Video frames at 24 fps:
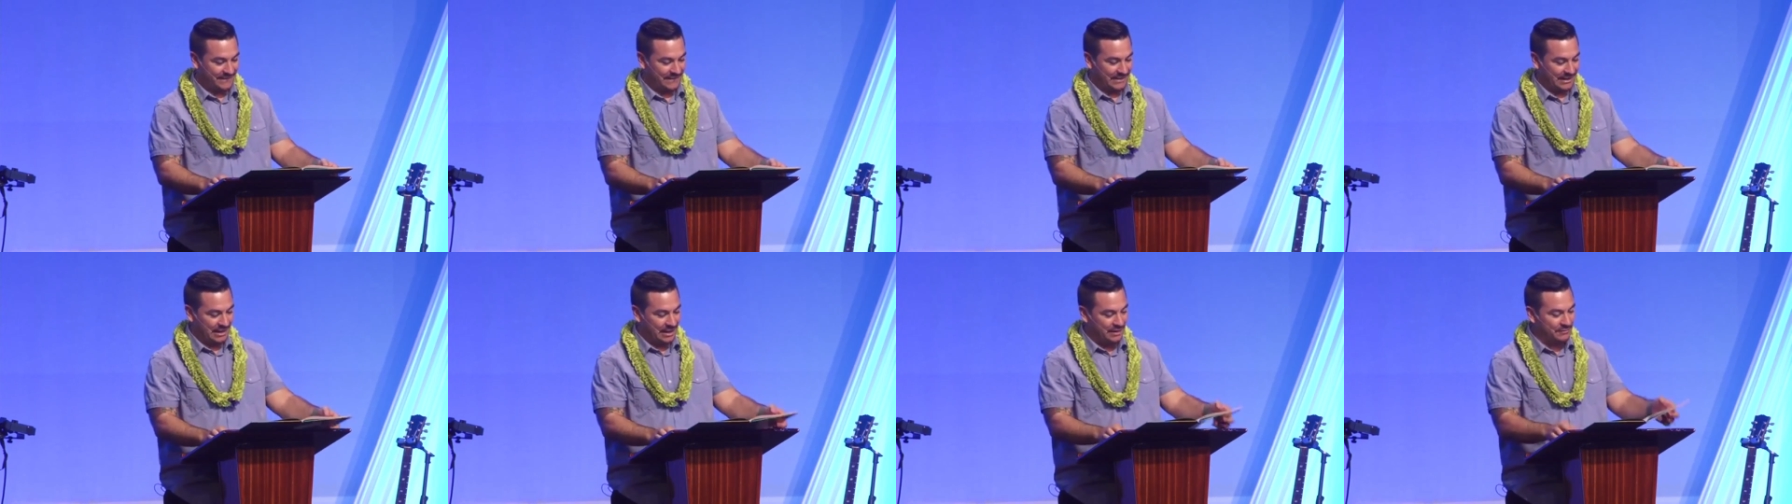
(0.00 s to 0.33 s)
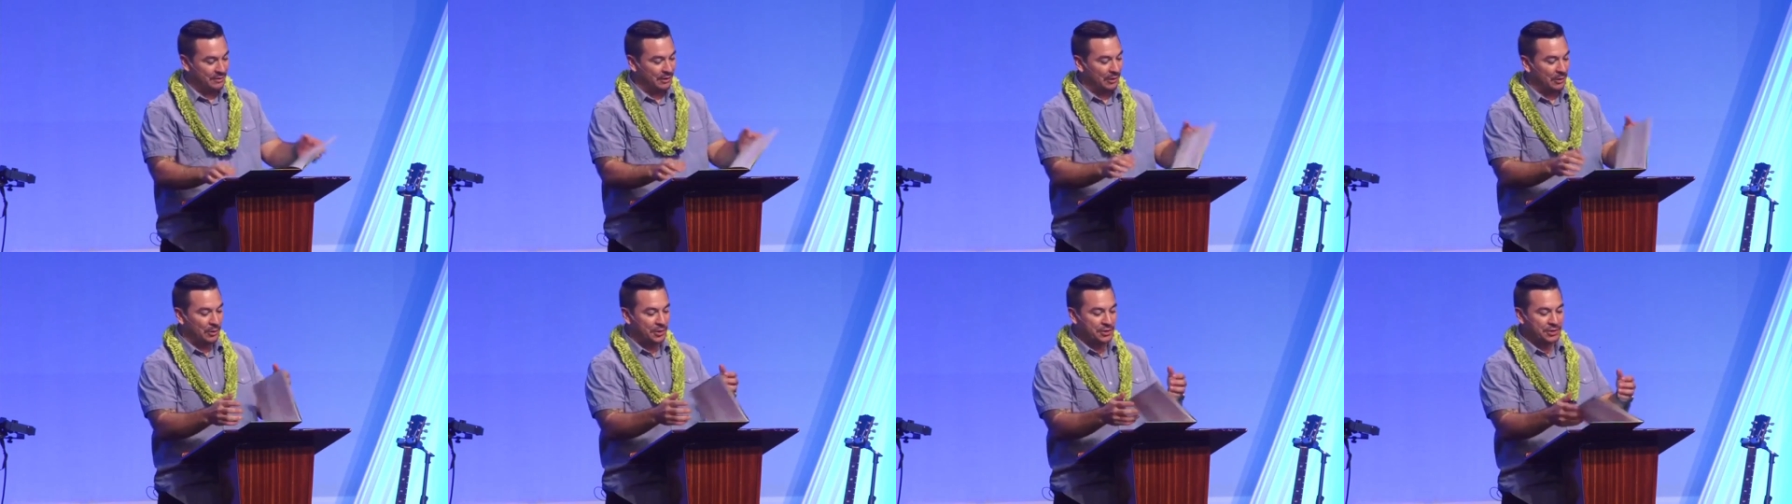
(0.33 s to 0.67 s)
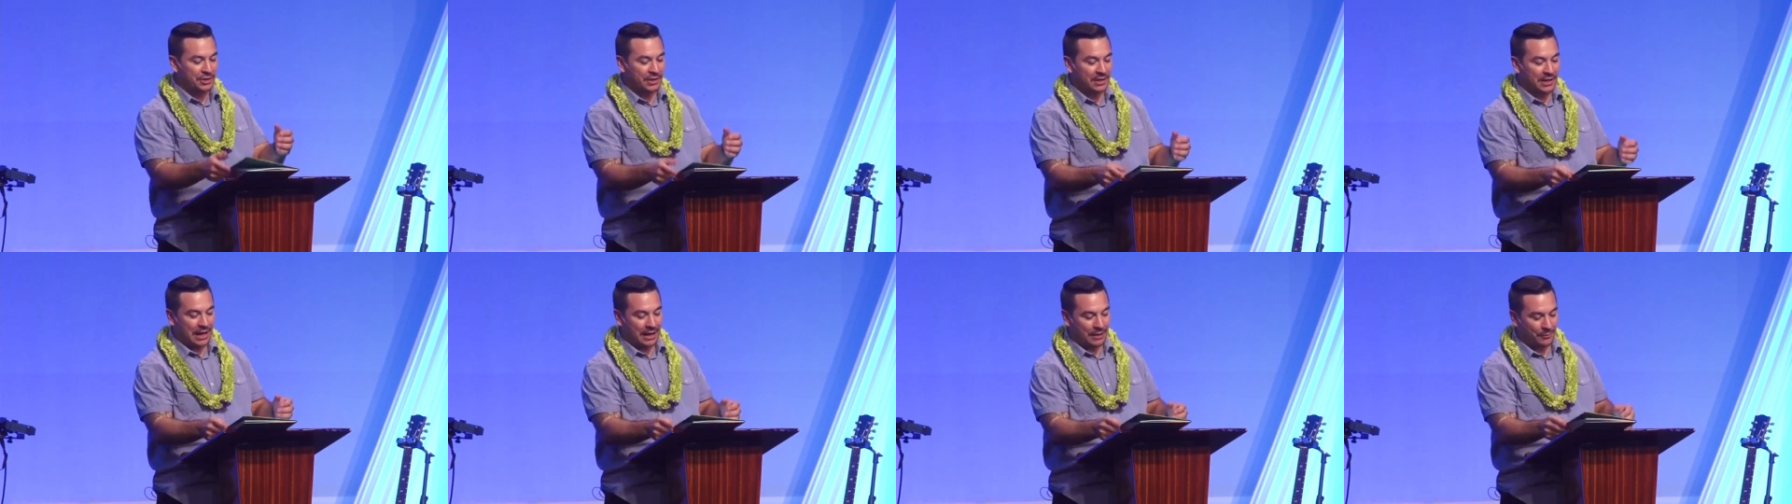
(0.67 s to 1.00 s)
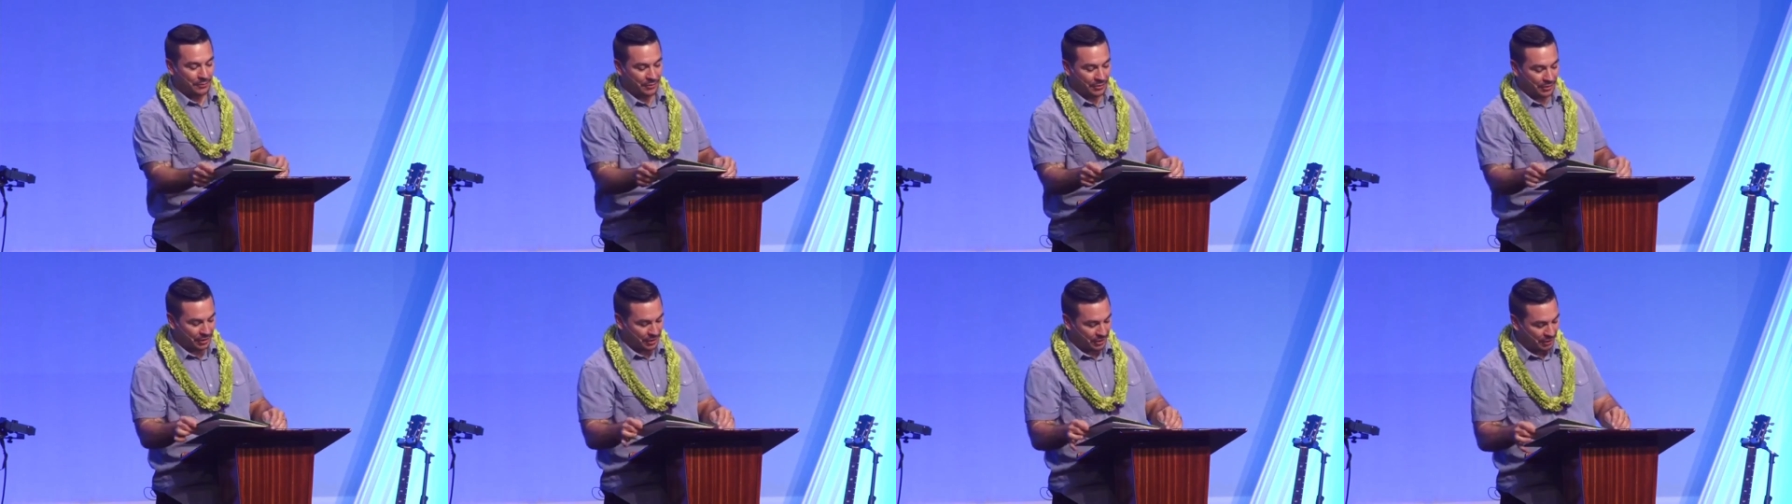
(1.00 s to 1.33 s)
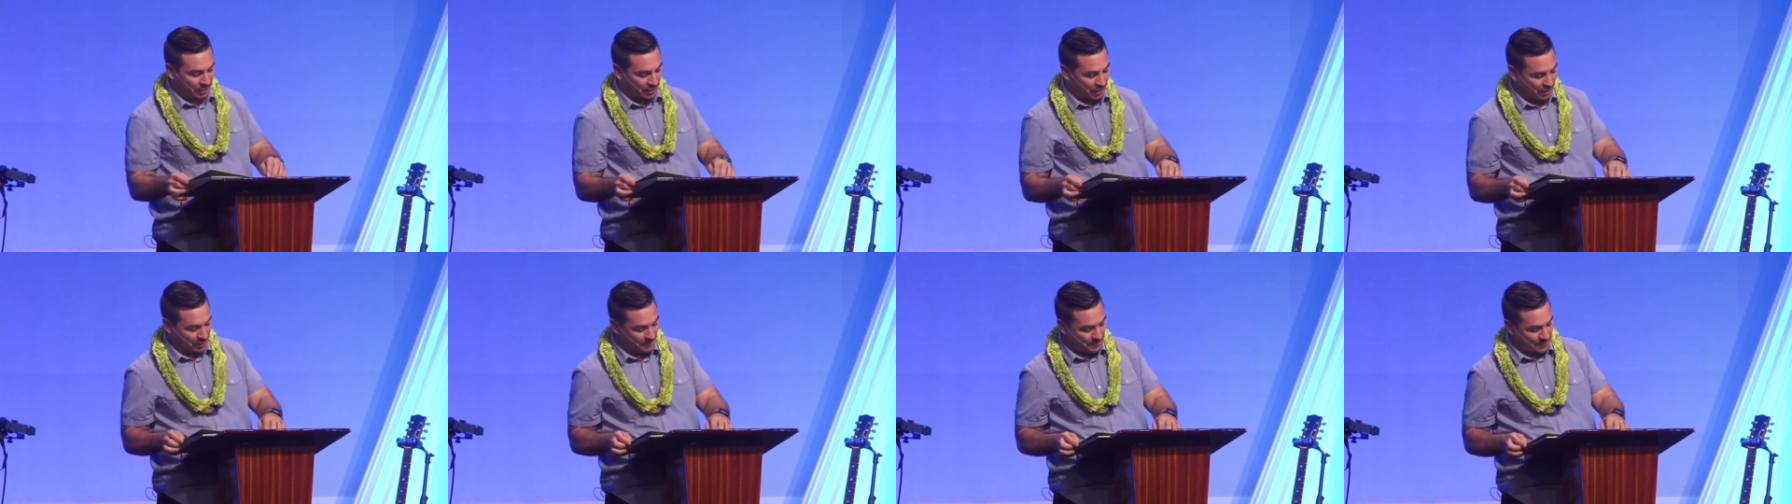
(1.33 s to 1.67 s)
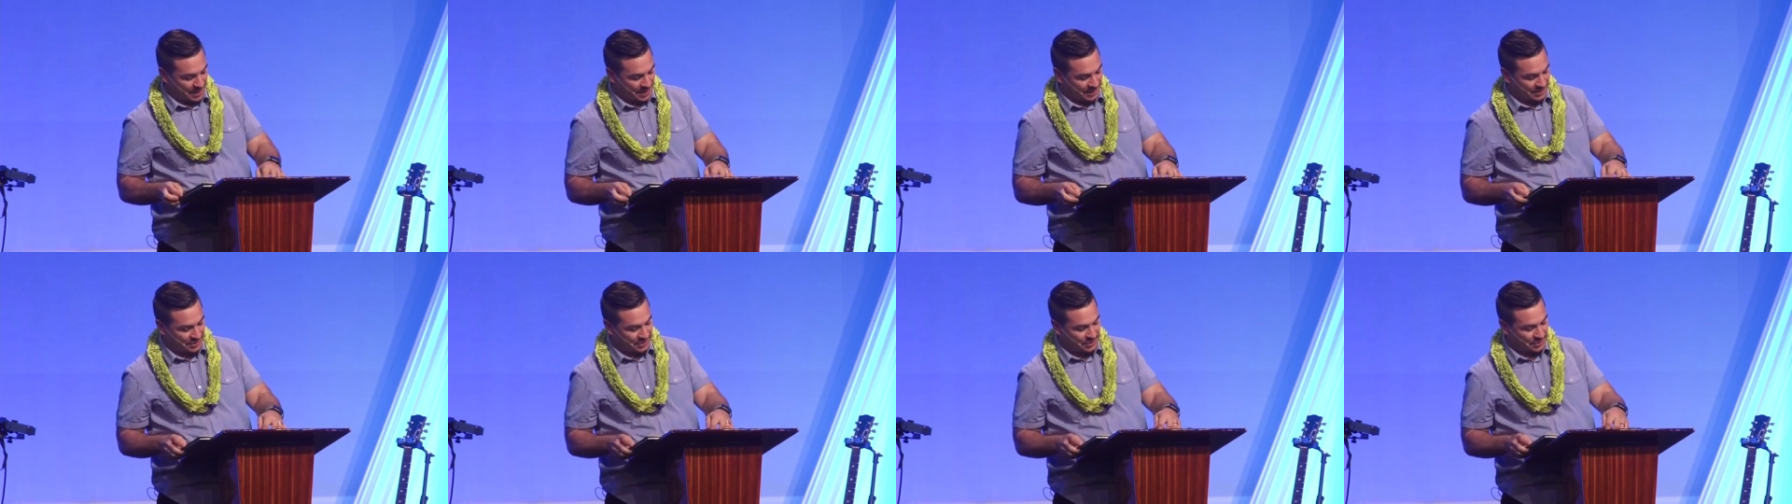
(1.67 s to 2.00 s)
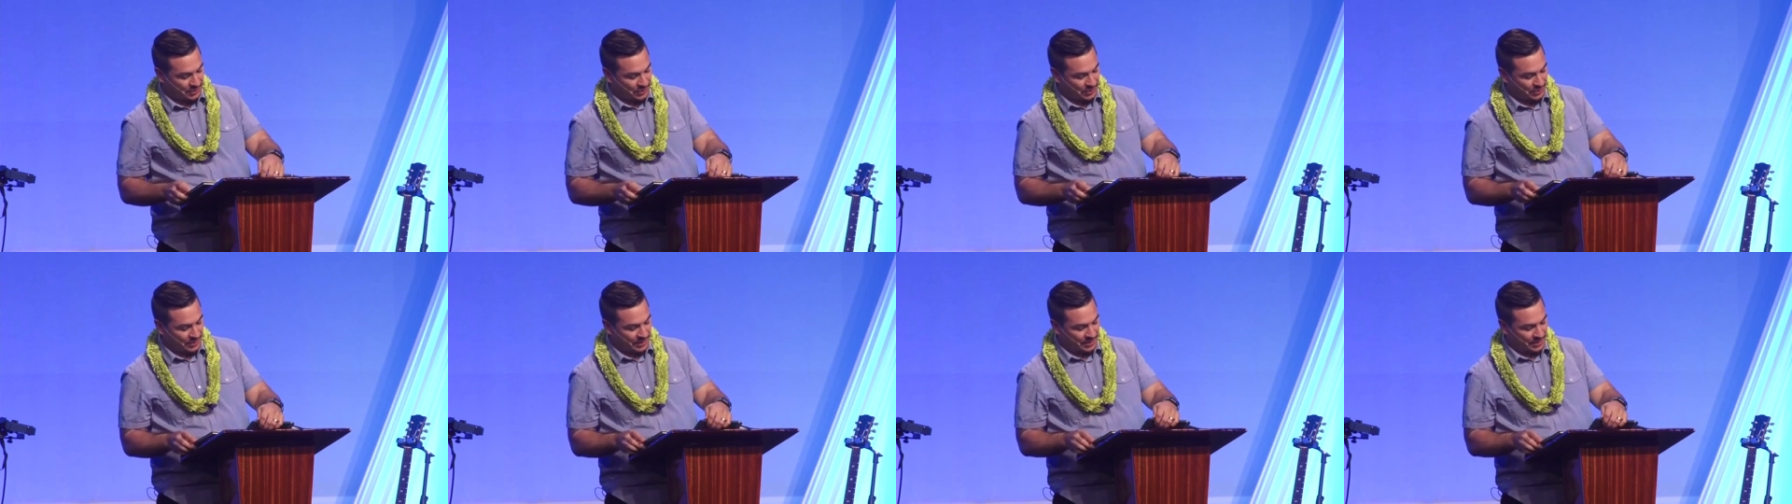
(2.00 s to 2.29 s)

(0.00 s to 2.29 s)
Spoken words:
Love the Lord your God with all your heart, mind, soul,